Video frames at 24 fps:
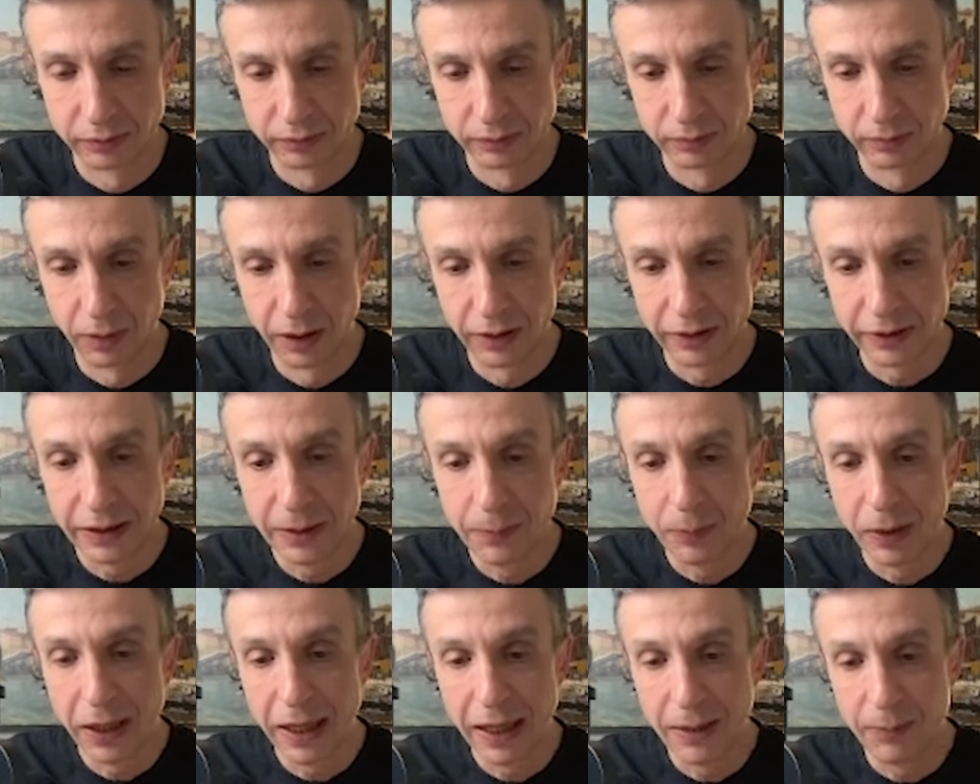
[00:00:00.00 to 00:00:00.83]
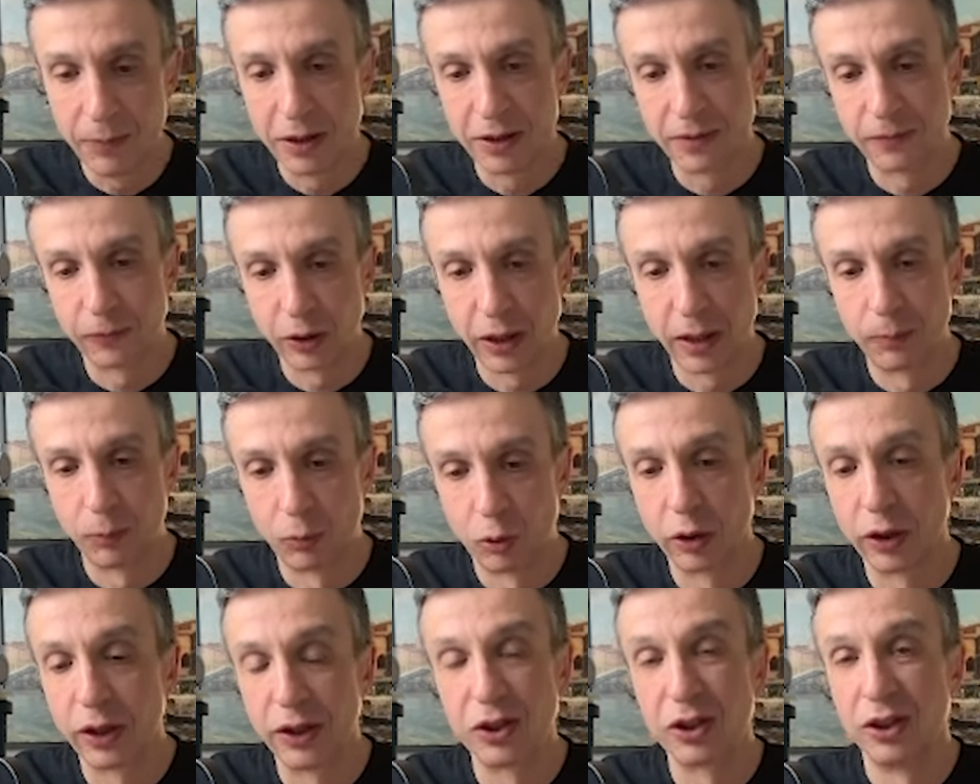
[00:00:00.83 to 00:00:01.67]
Monthly payments for that
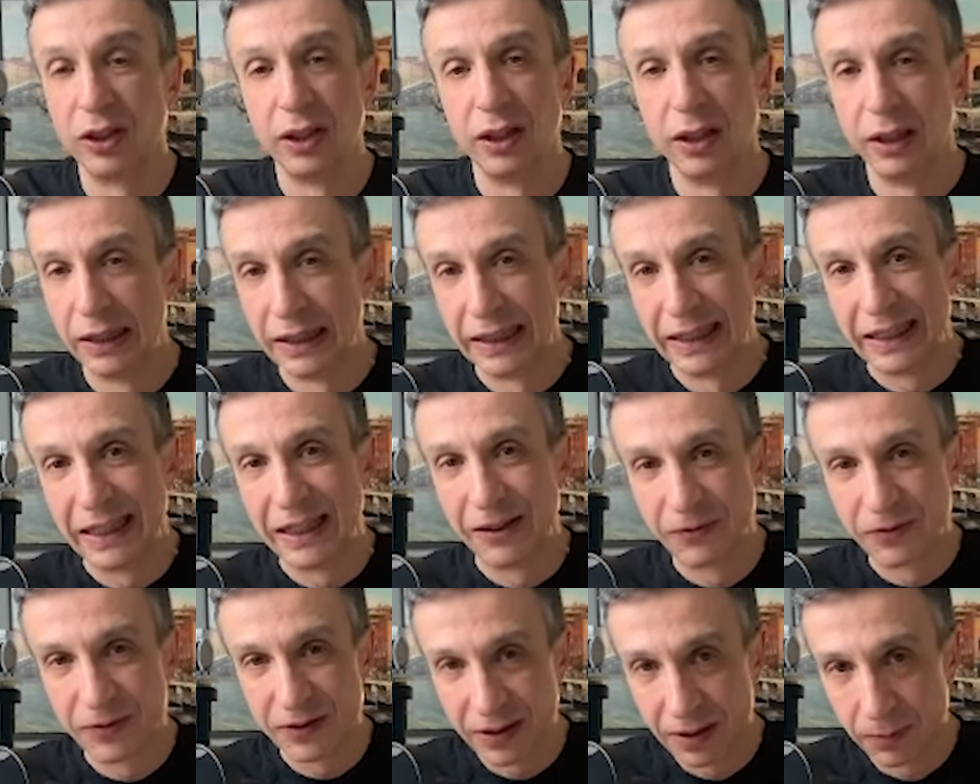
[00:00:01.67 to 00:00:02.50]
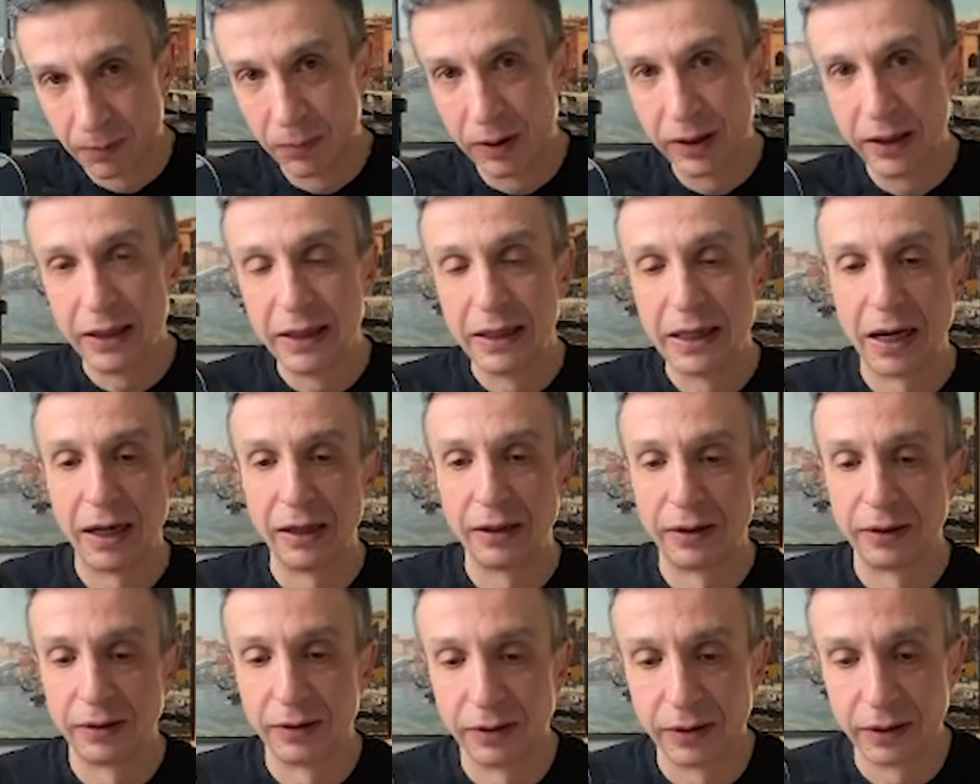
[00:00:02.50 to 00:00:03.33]
mortgage, if somebody
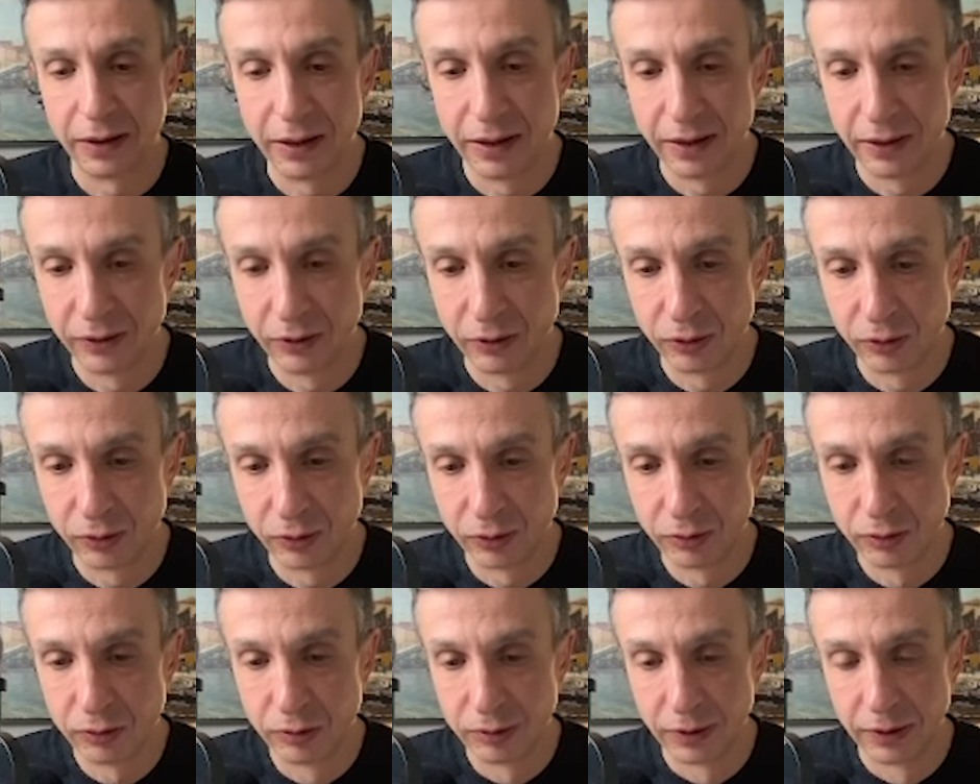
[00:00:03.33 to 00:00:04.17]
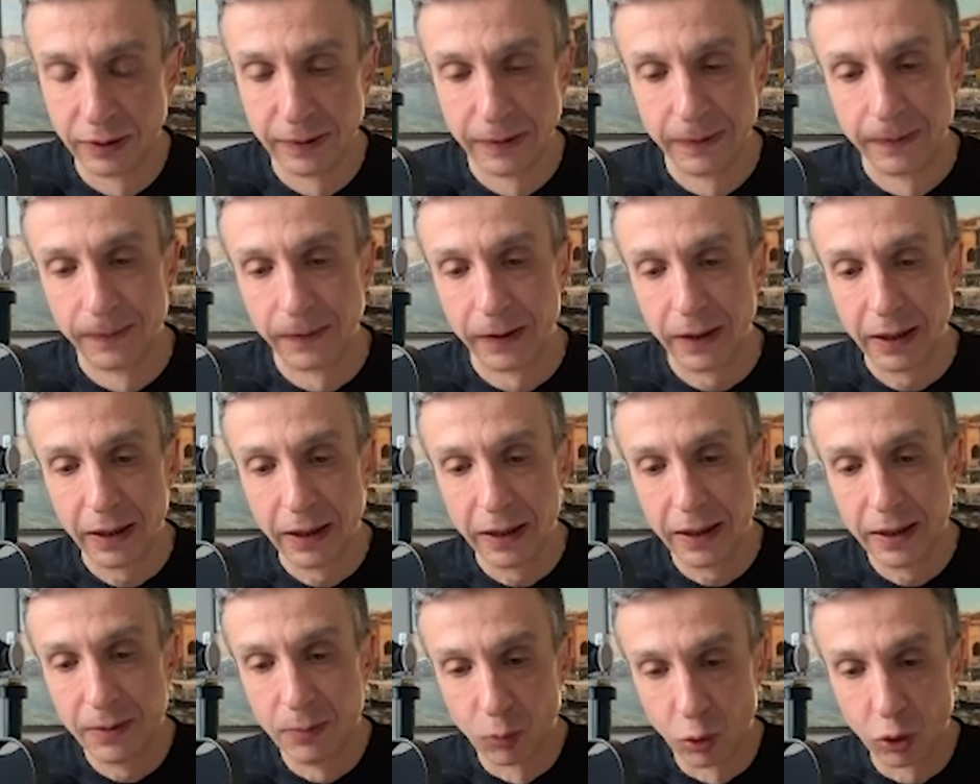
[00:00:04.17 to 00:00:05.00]
got into
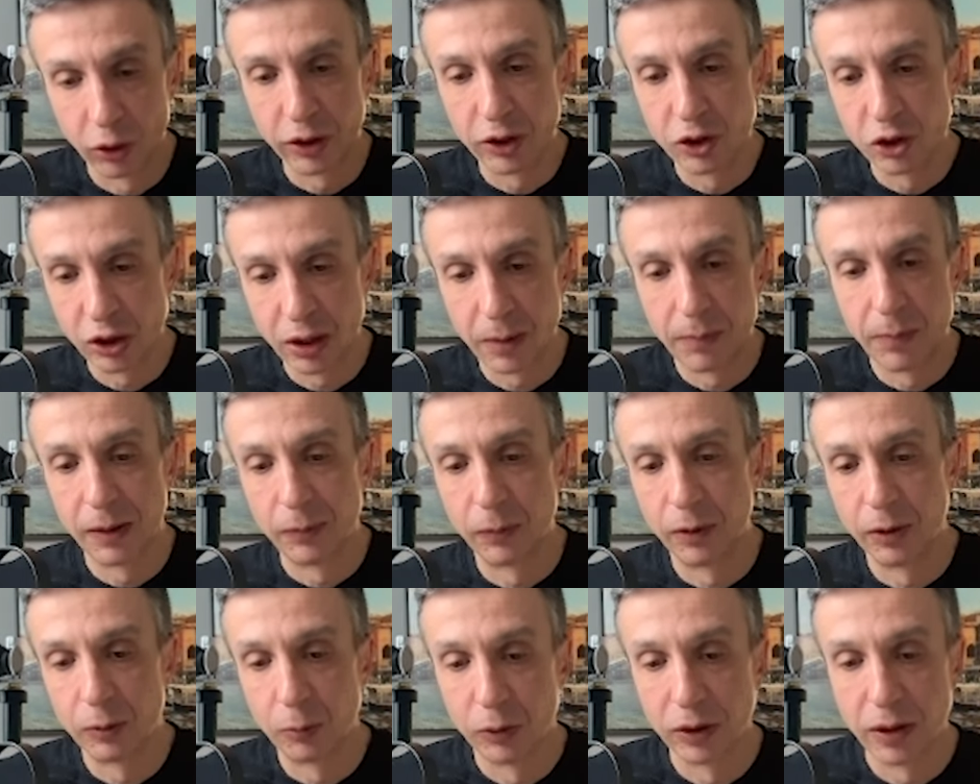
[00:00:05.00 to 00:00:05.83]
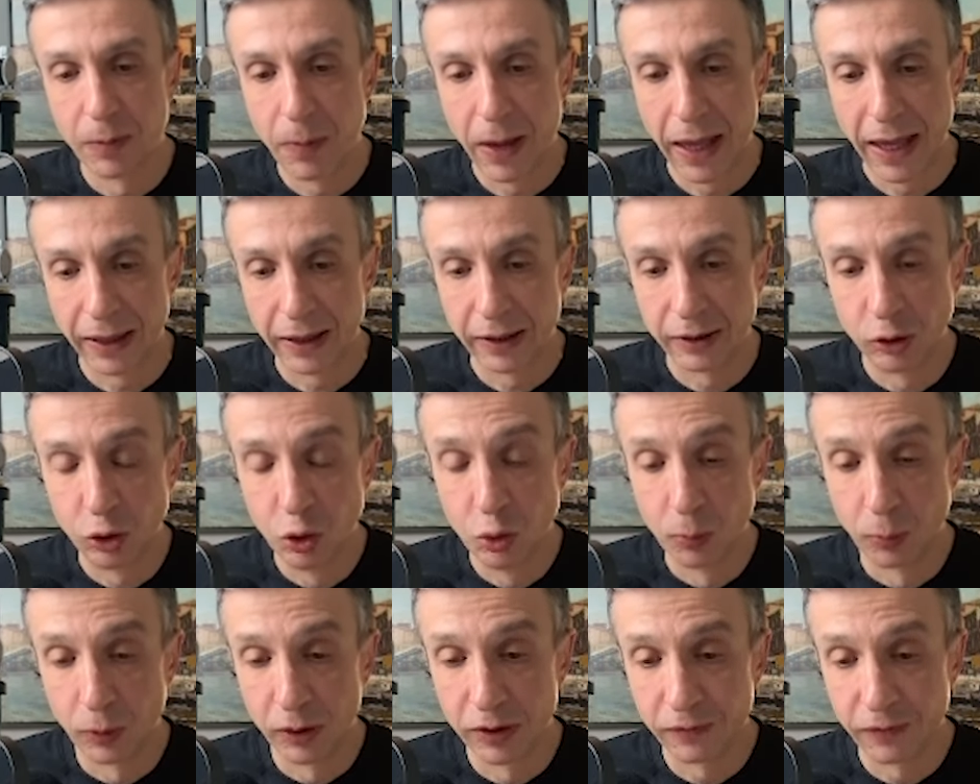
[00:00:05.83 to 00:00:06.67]
a mortgage commitment with the bank at
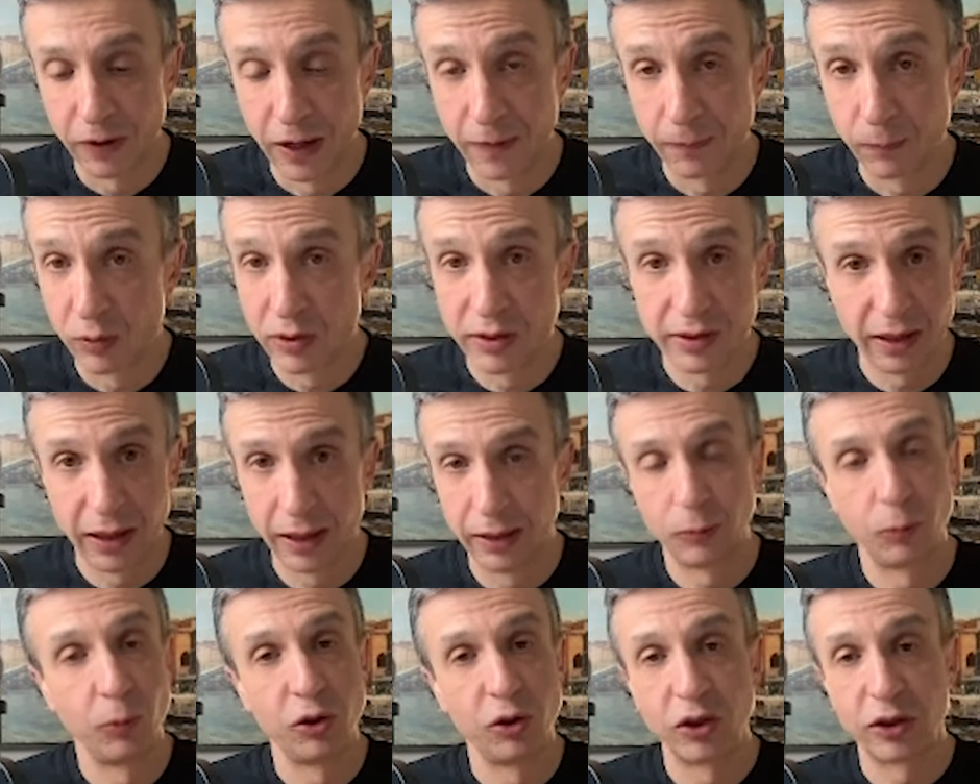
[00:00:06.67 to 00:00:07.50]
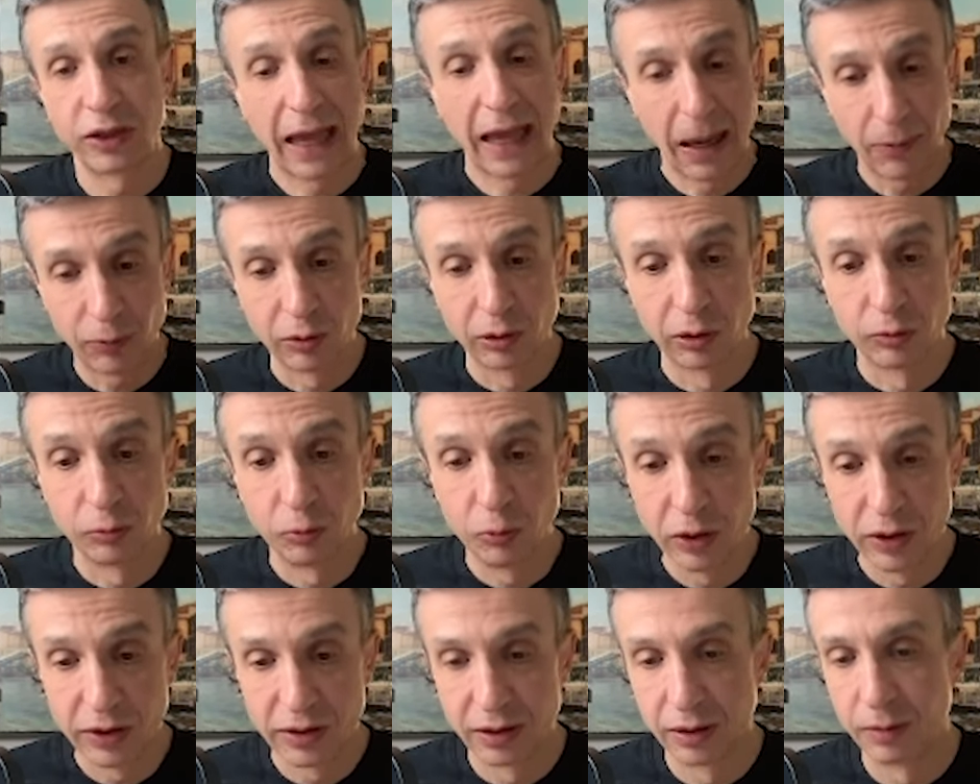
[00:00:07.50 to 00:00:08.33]
2.5%, which is absolutely
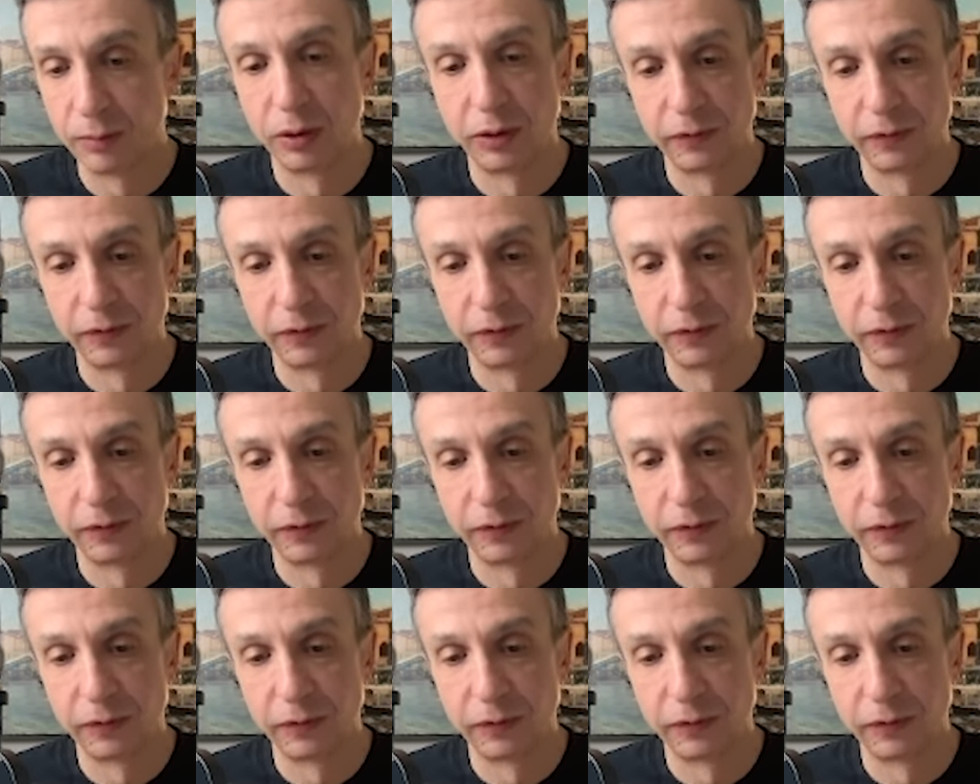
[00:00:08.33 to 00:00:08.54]
reasonable